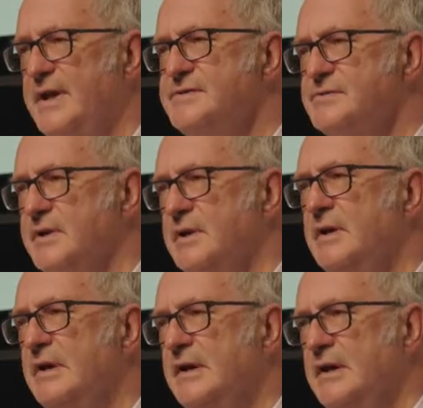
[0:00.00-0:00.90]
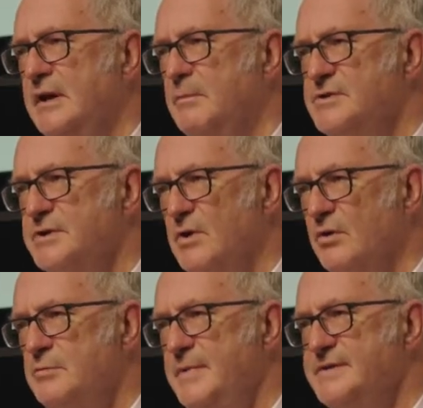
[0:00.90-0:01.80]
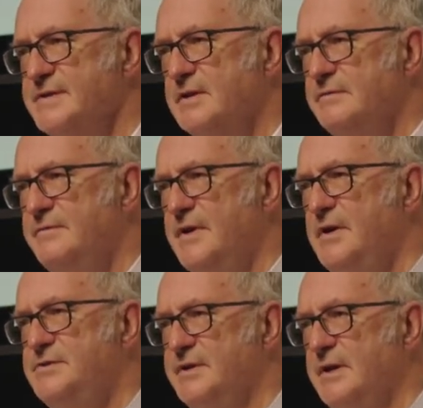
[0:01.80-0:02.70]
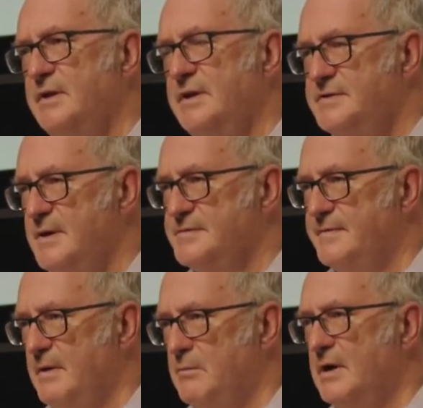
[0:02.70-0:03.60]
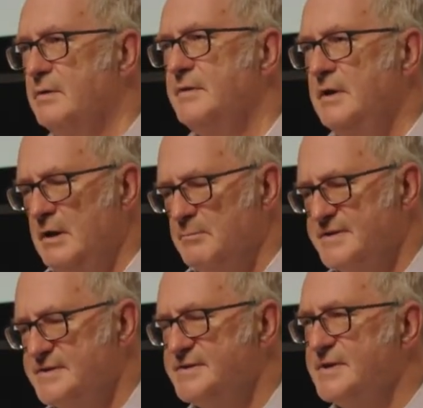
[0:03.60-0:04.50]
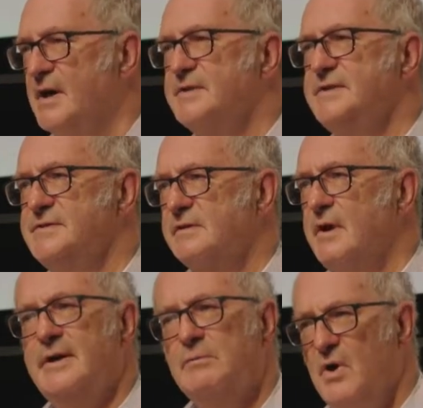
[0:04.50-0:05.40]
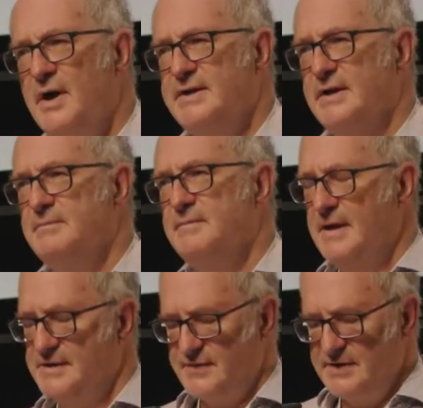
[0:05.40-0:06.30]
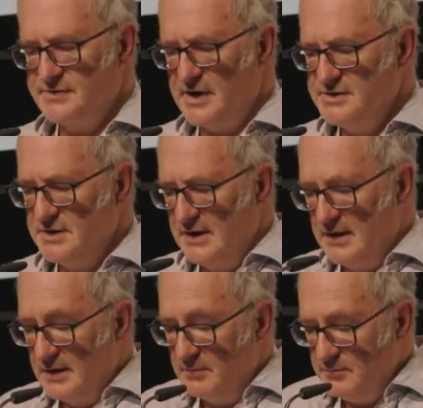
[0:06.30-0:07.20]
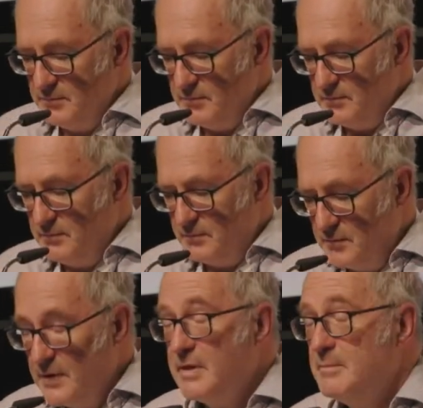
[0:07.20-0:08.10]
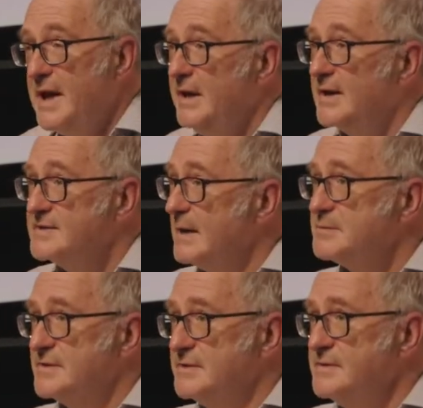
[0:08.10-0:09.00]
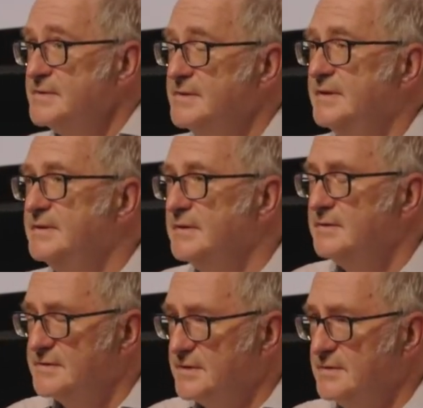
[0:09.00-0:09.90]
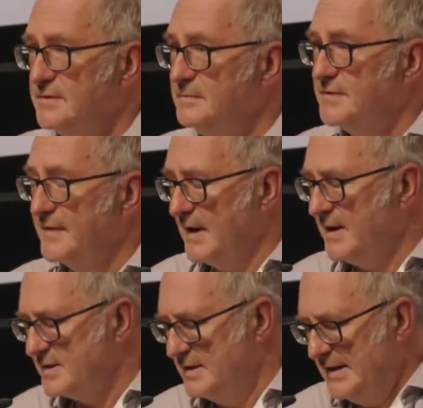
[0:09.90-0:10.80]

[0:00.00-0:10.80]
history in which economies are converging in terms of their wealth, but societies are growing wider. It's very strange. And one of the main exceptions to that